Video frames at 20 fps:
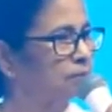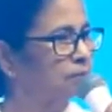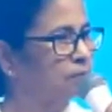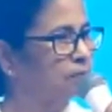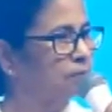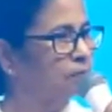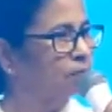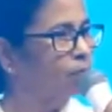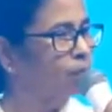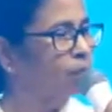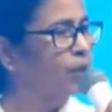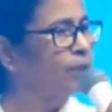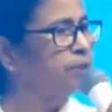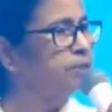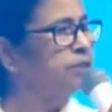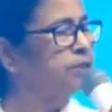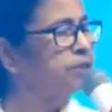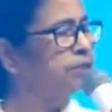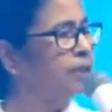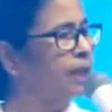
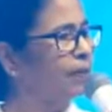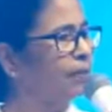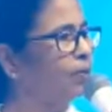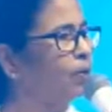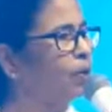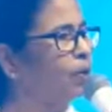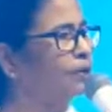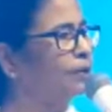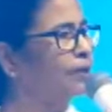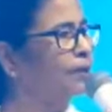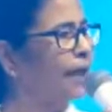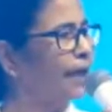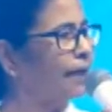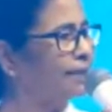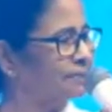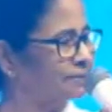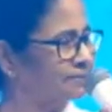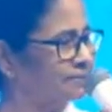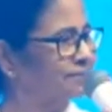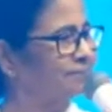ONGC have got
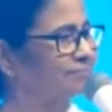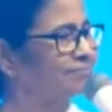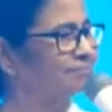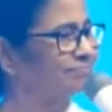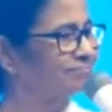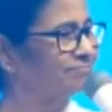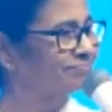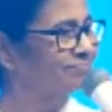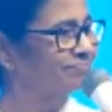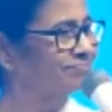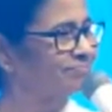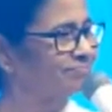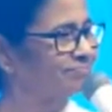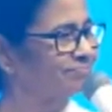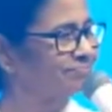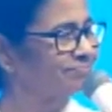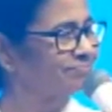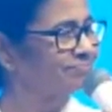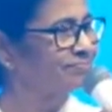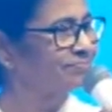gas,
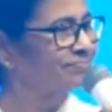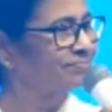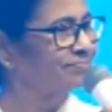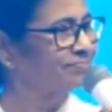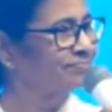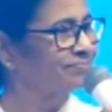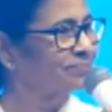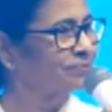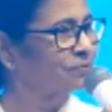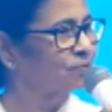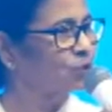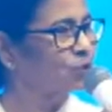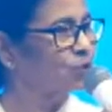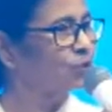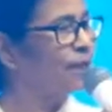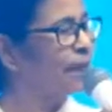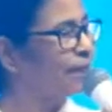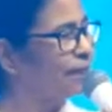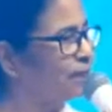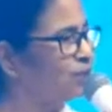so
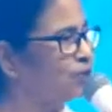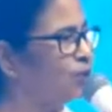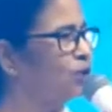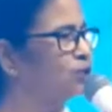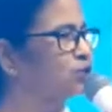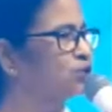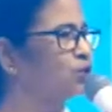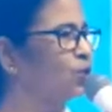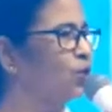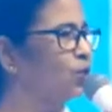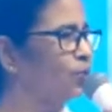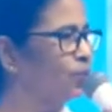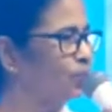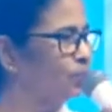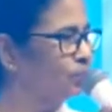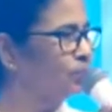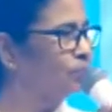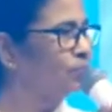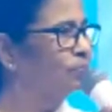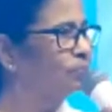that is also,
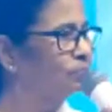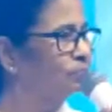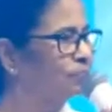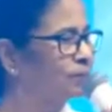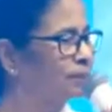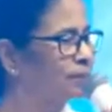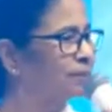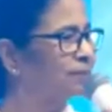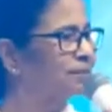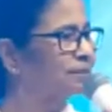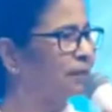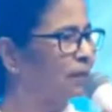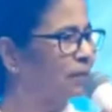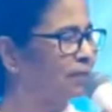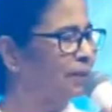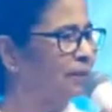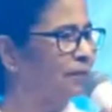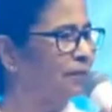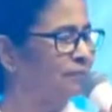it is coming.